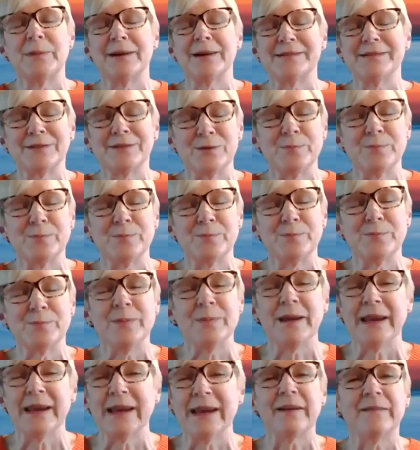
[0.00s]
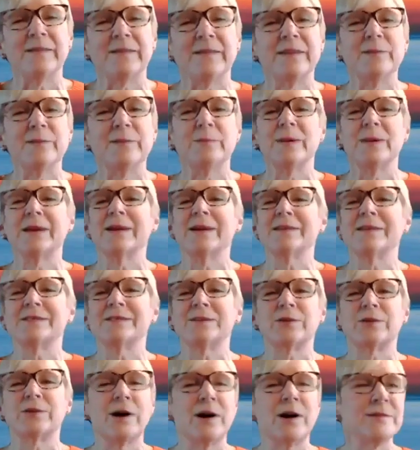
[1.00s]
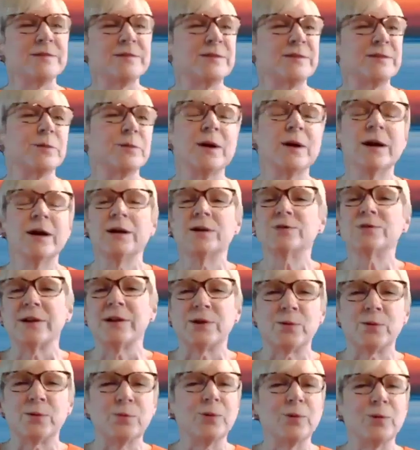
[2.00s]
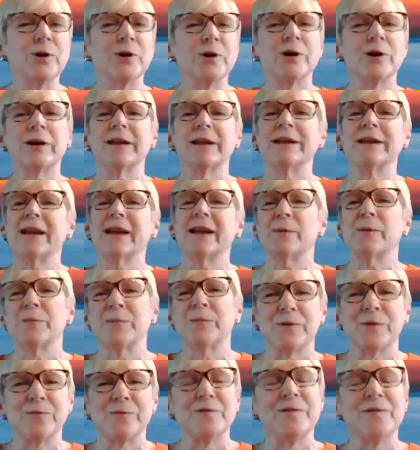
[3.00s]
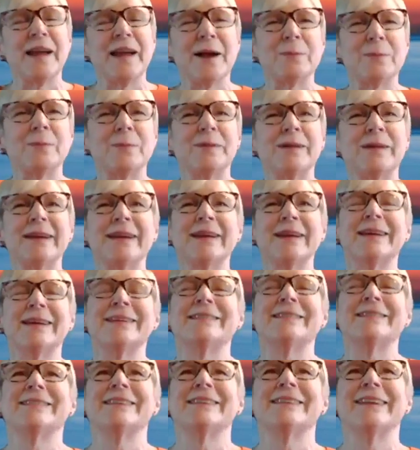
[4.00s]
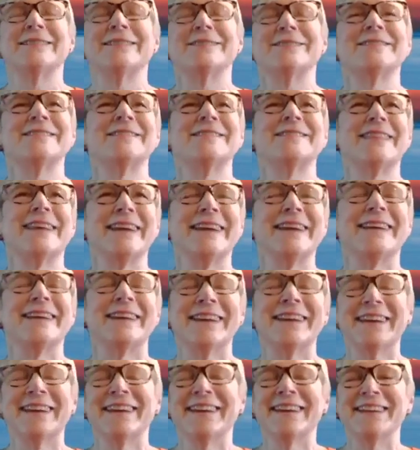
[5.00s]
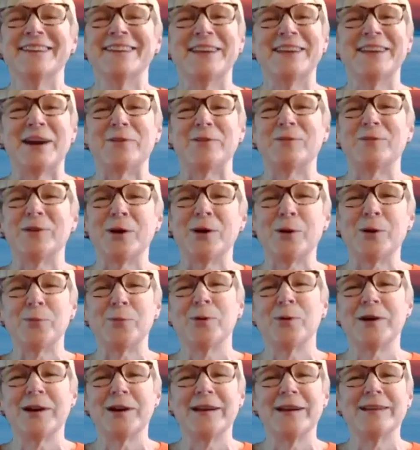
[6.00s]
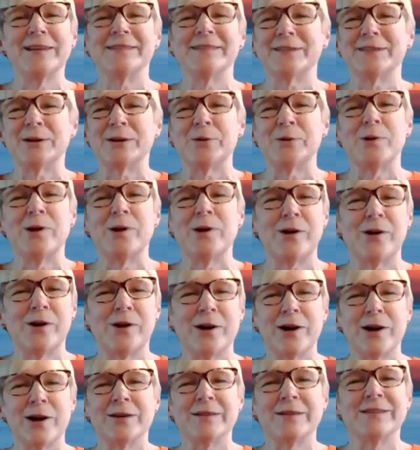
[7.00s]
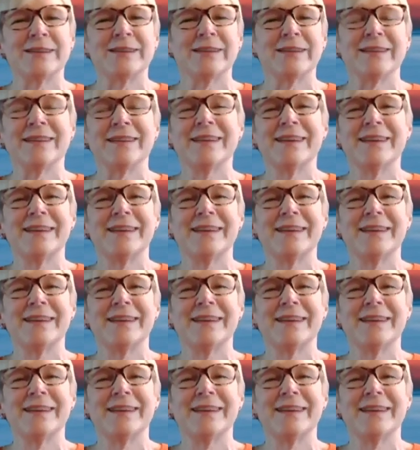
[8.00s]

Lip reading: by so many of them because they're also trying to work and help their families. And I just think, you know, they're working so hard to,